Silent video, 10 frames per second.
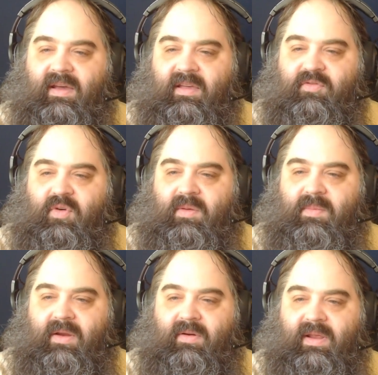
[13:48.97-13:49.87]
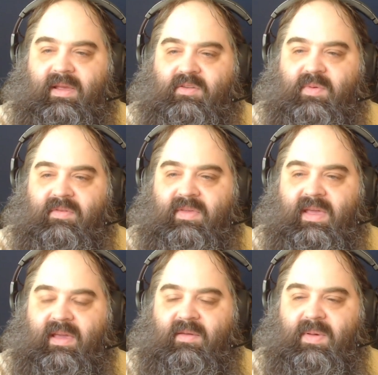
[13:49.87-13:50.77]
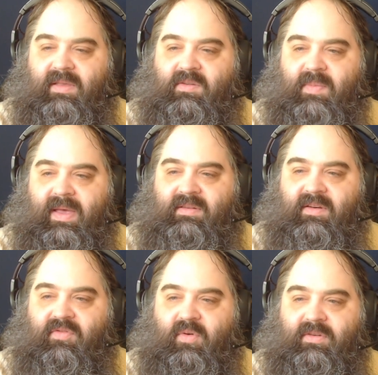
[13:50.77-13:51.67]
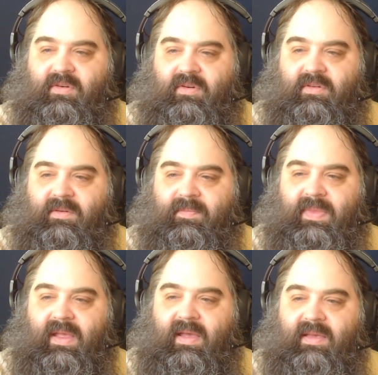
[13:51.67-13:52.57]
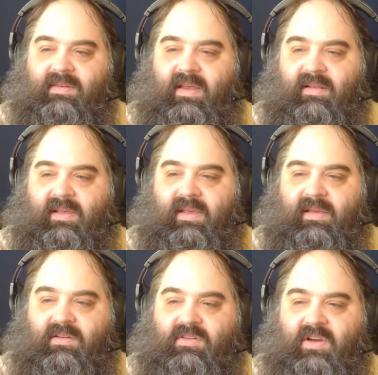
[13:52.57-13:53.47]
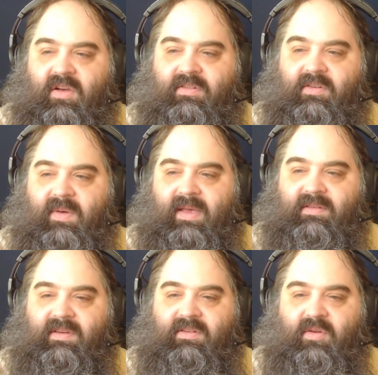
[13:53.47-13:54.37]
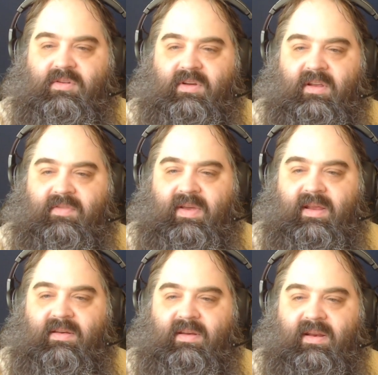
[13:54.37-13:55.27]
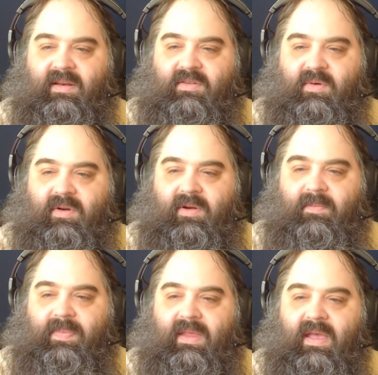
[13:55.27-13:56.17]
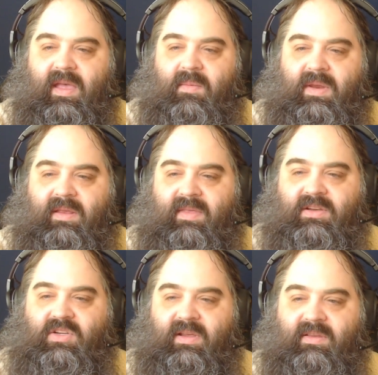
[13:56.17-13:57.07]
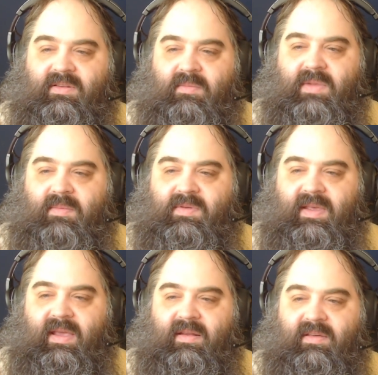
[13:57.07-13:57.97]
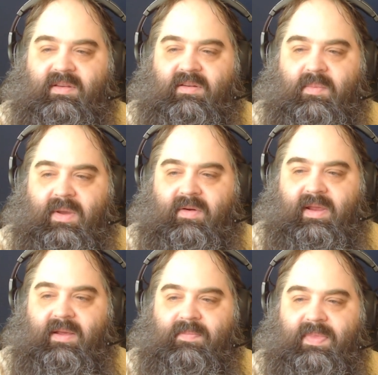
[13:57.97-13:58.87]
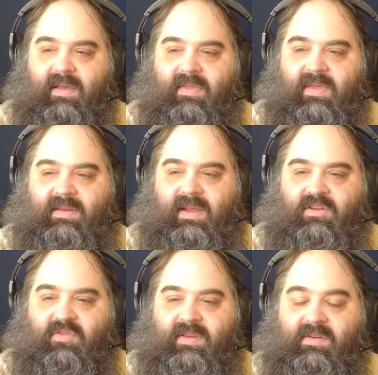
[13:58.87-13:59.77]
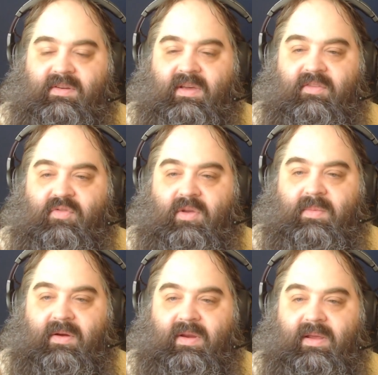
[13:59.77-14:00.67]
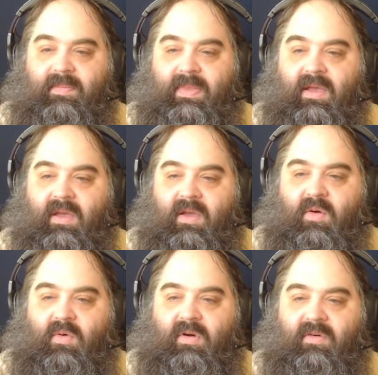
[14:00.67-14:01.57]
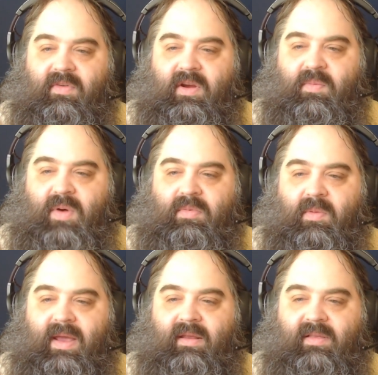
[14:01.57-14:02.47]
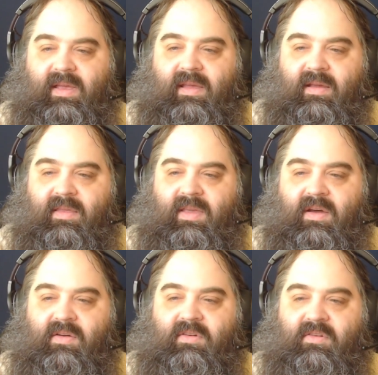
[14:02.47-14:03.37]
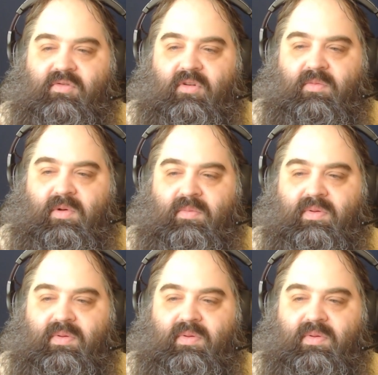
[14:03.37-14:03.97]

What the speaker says: Typhoid Mary is one of the Kingpin's best enforcers. Sadly, she also has dissociative identity disorder, meaning that she is sometimes the innocent Mary, the dangerous Typhoid Mary, or, very problematically, the uncontrollable